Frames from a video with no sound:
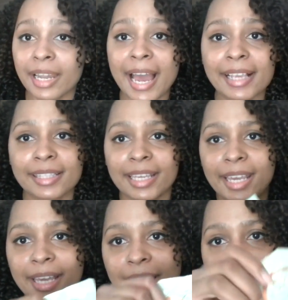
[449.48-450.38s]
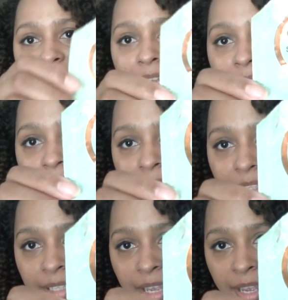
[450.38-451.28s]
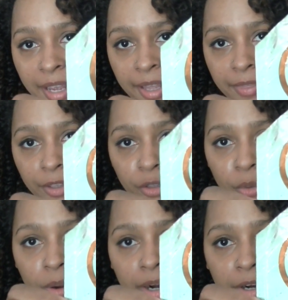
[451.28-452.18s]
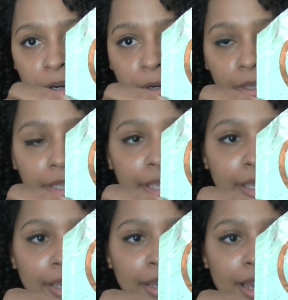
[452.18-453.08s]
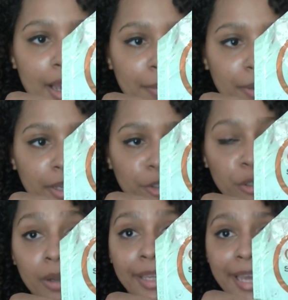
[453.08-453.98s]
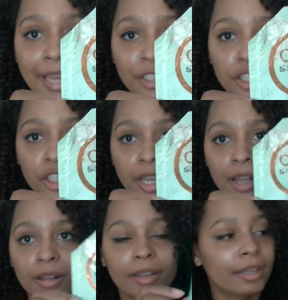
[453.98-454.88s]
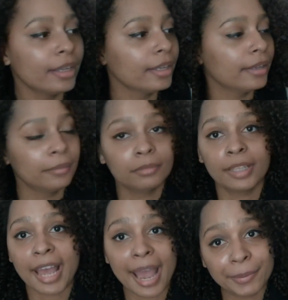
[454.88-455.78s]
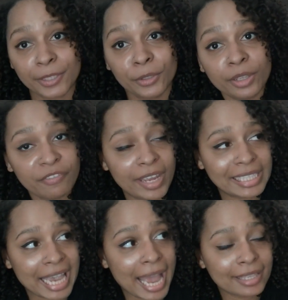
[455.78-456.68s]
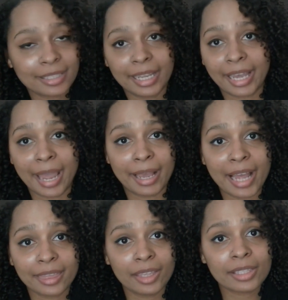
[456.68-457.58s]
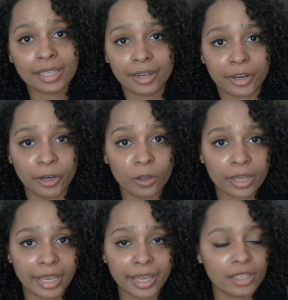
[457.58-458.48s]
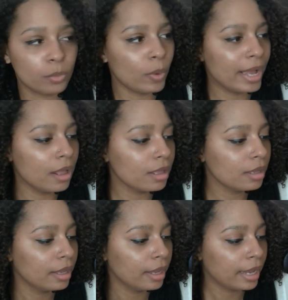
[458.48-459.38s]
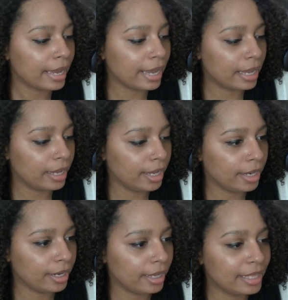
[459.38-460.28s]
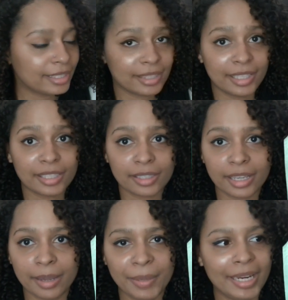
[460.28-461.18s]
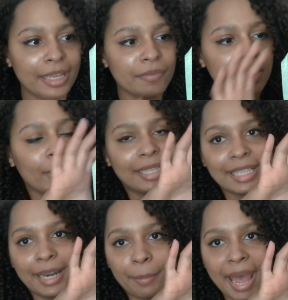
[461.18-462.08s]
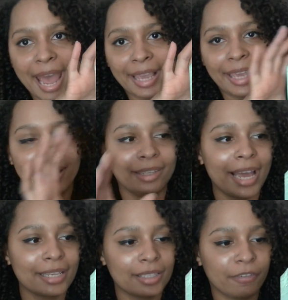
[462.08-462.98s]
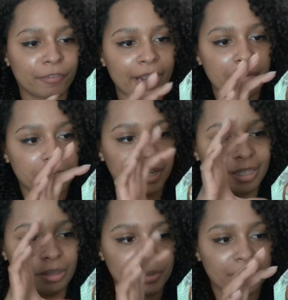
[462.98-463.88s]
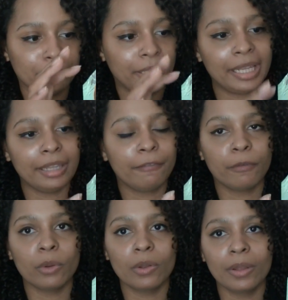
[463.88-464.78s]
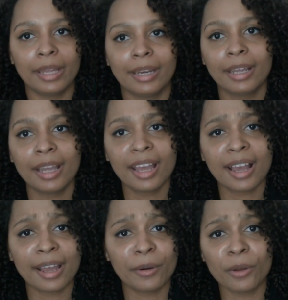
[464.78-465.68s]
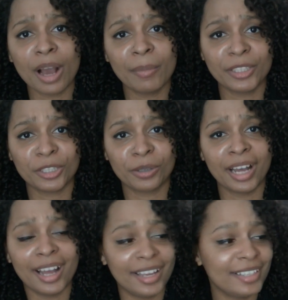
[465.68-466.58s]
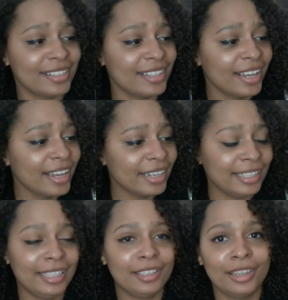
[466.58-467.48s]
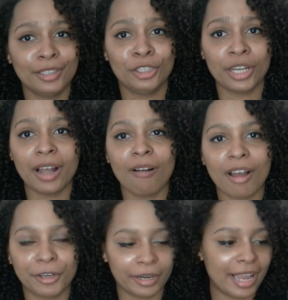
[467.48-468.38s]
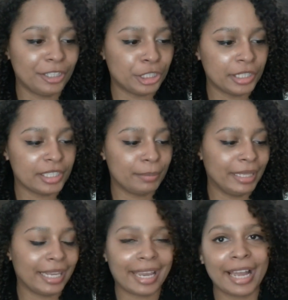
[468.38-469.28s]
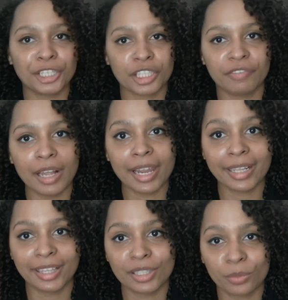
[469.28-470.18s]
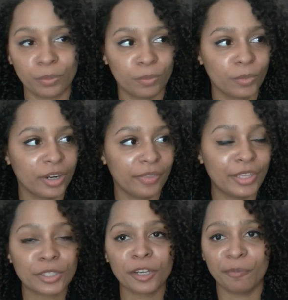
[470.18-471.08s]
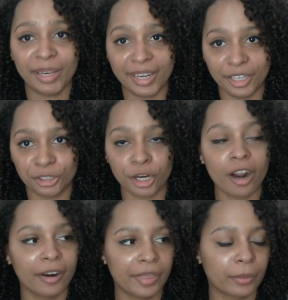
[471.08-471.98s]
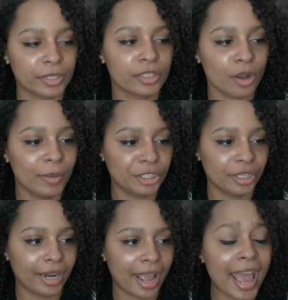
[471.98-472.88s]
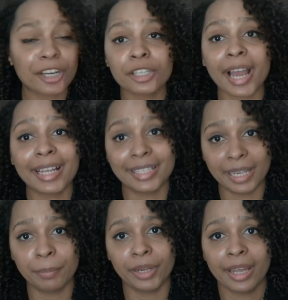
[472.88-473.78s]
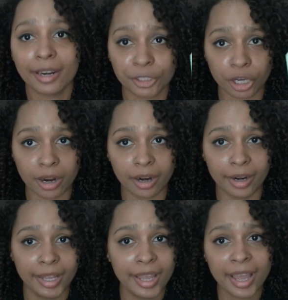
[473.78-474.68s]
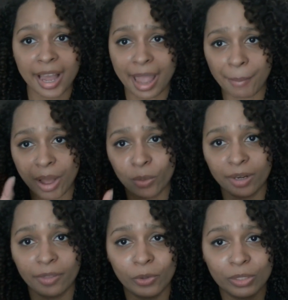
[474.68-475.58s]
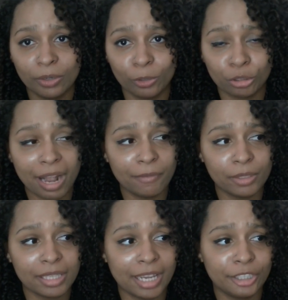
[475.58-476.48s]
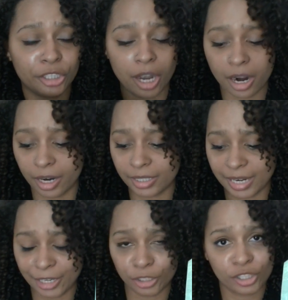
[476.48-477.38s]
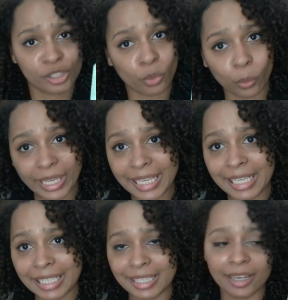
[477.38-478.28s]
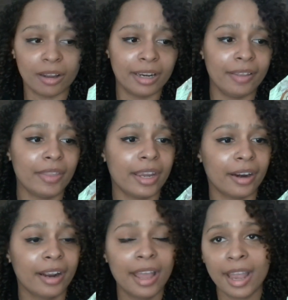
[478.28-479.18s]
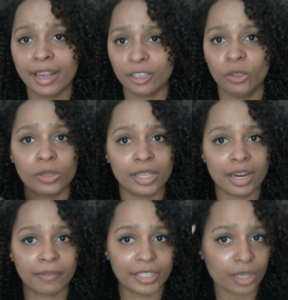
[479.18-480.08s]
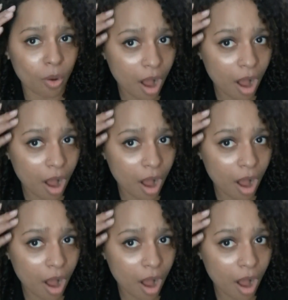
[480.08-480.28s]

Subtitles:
last thing is the UR Curly Controlling Edge Gel. Absolutely fantastic. I got this in a curl kit as well, and it's this, I mean, even though it's in a packet, it lasted forever because it was completely full. And I don't know how much you guys need the gel on your edges, but like I just felt like this could have been in a jar. There was so much in it. Actually, I did put it in a jar. I bought one of those little travel size jars, and I just squeezed it on in there and used it every so